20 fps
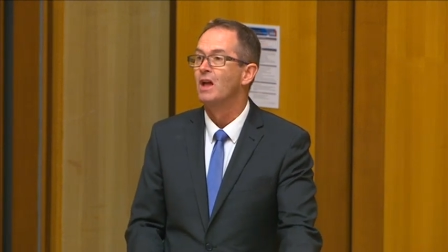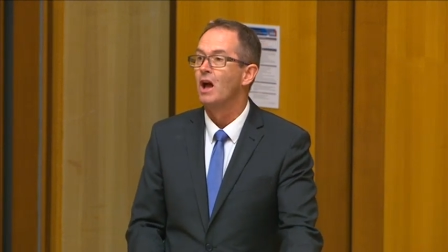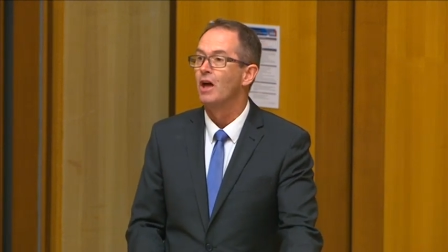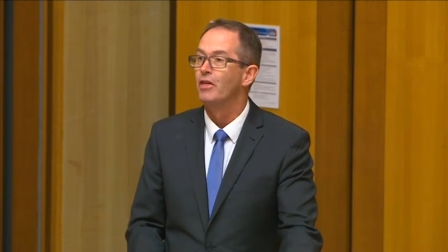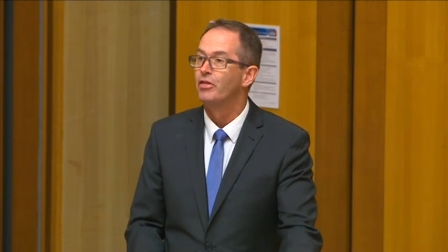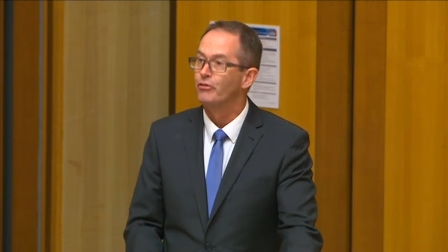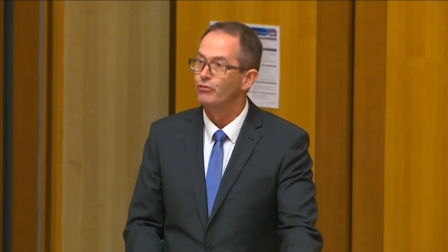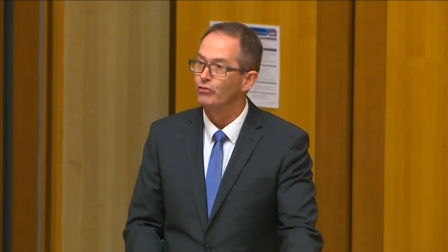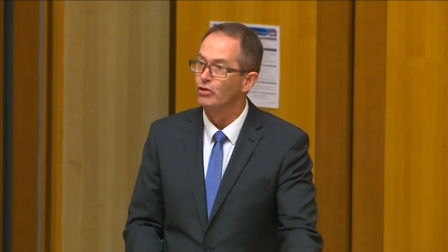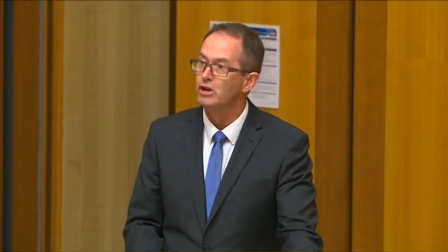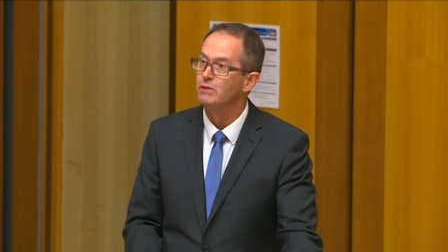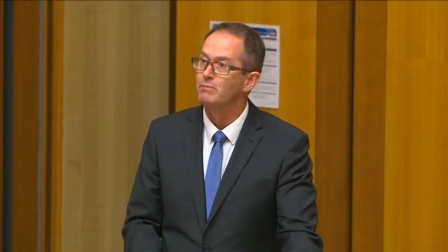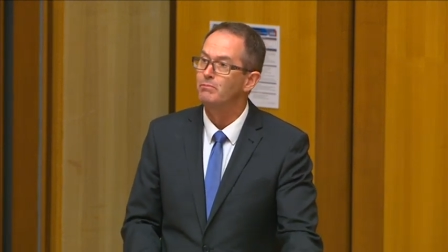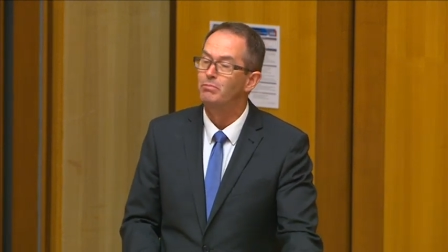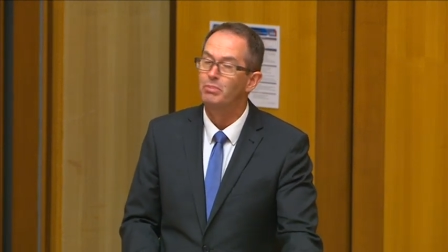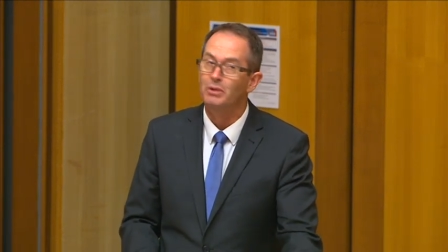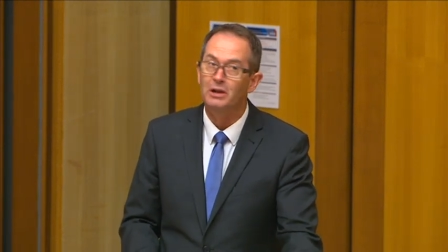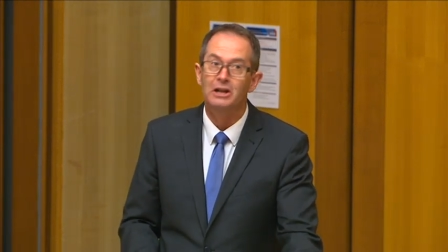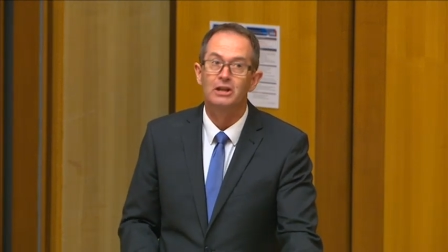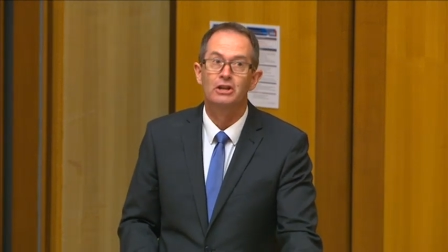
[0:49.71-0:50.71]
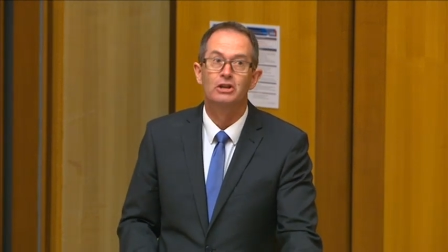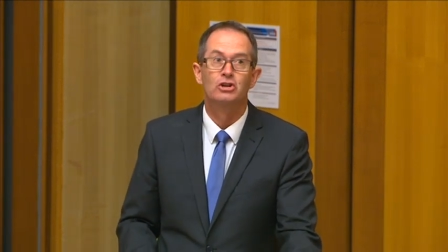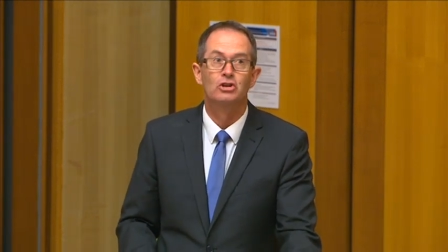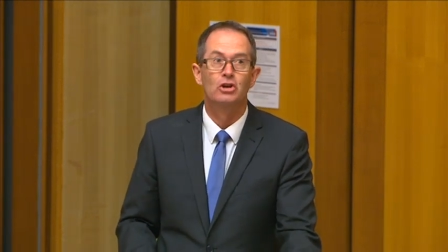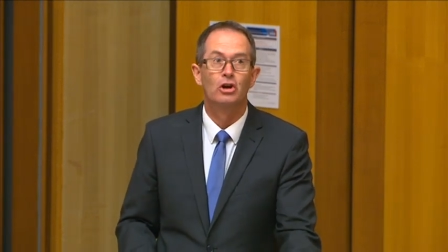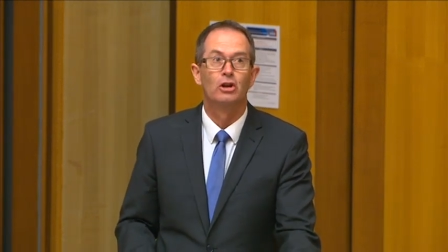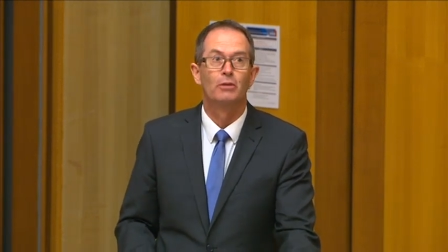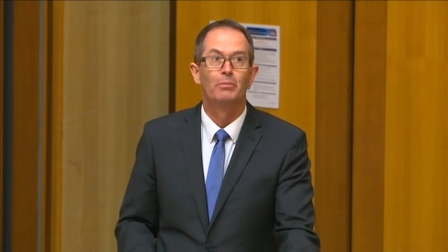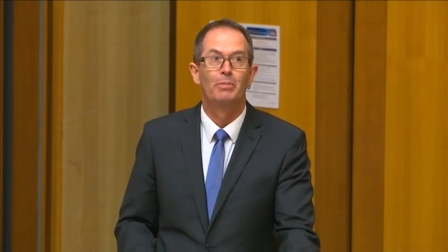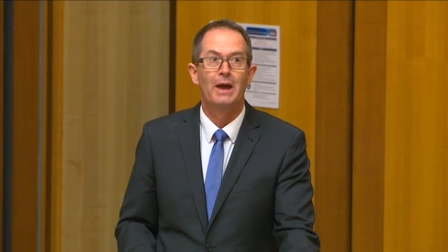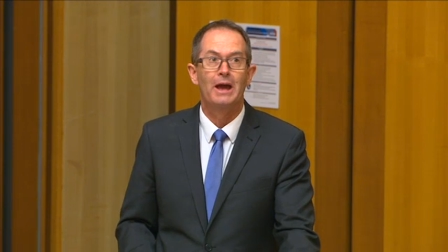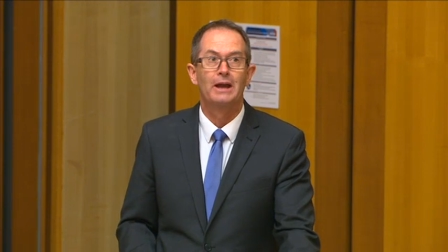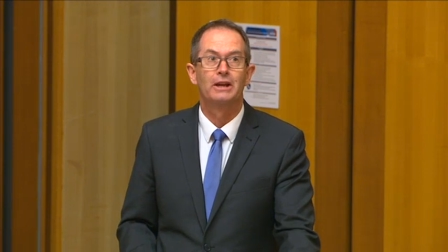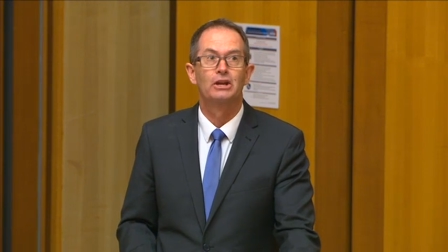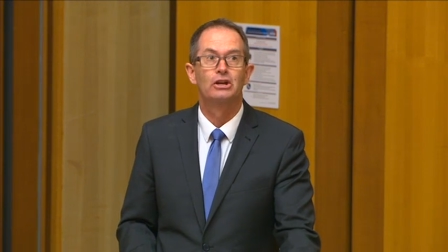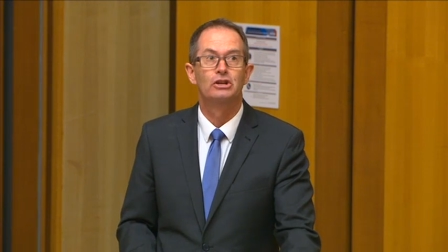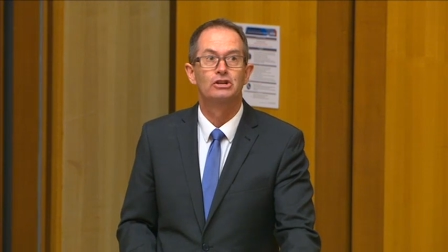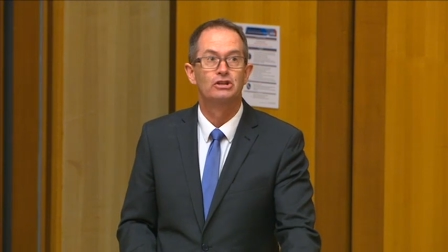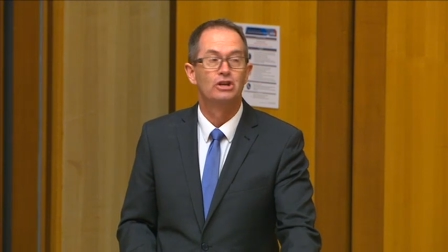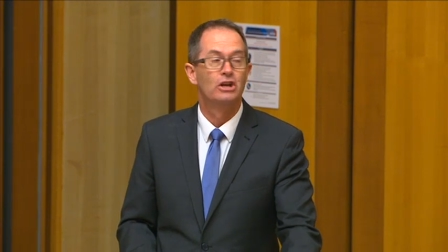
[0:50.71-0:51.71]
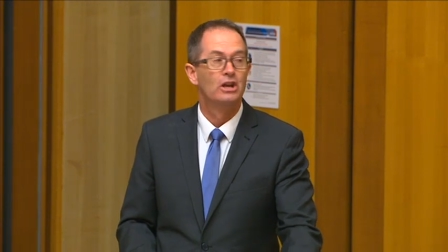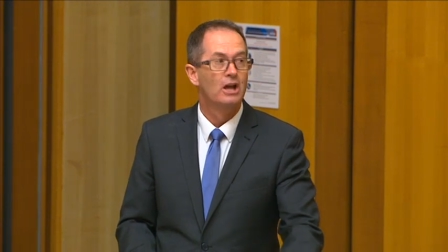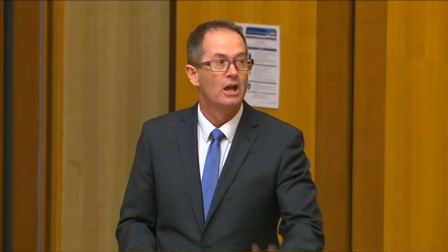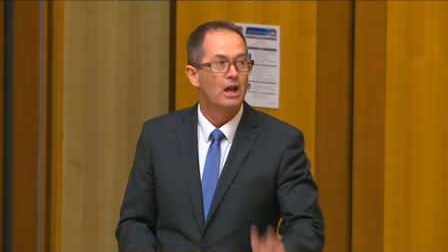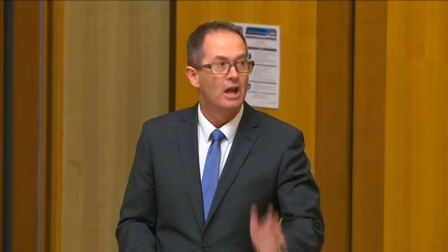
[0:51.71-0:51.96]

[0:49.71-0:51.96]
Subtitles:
a $3 billion package,